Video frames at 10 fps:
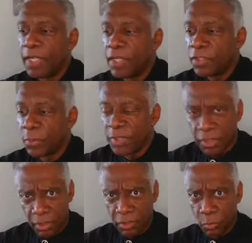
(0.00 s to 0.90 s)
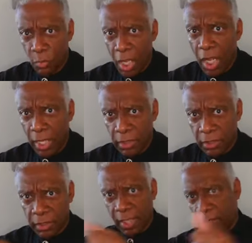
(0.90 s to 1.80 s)
So he says, it's a rod.
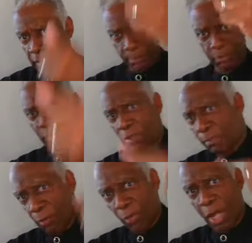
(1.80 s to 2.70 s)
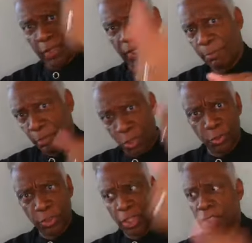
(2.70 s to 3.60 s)
This is my rod that I've been
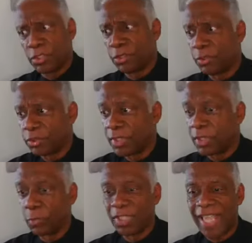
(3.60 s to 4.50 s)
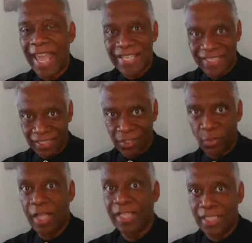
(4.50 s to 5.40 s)
holding on to. So he said, well, cast it on the
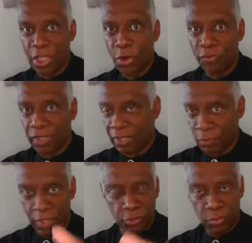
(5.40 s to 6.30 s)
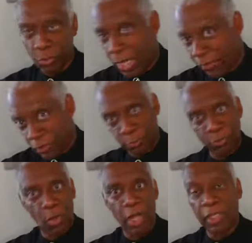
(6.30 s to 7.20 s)
ground, let go of it. Even though that's your rod that you've
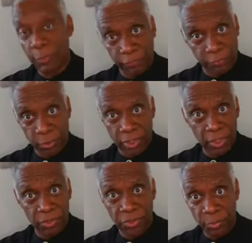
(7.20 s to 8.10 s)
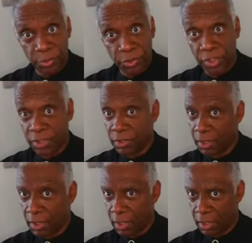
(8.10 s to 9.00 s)
been walking with for 40 years in the wilderness,
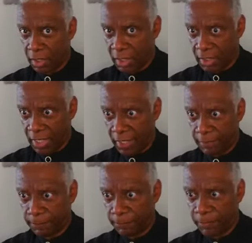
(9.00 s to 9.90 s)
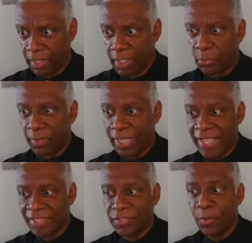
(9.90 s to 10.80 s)
let it down. So he
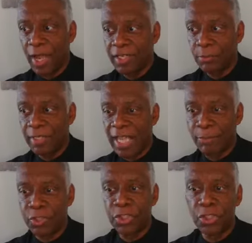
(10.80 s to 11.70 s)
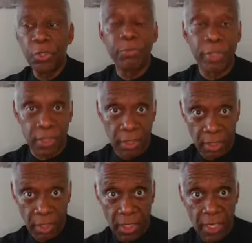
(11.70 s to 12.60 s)
cast it on the ground and it became a serpent.
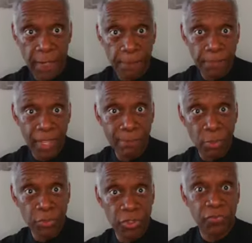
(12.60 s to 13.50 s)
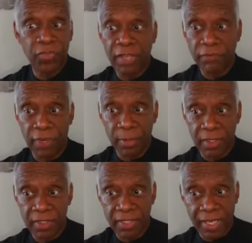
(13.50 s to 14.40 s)
And Moses fled from it.
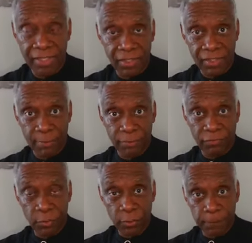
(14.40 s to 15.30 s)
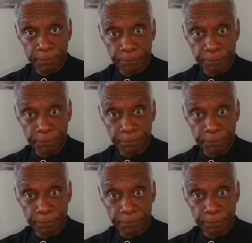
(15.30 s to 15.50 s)
This is Exodus chapter 4.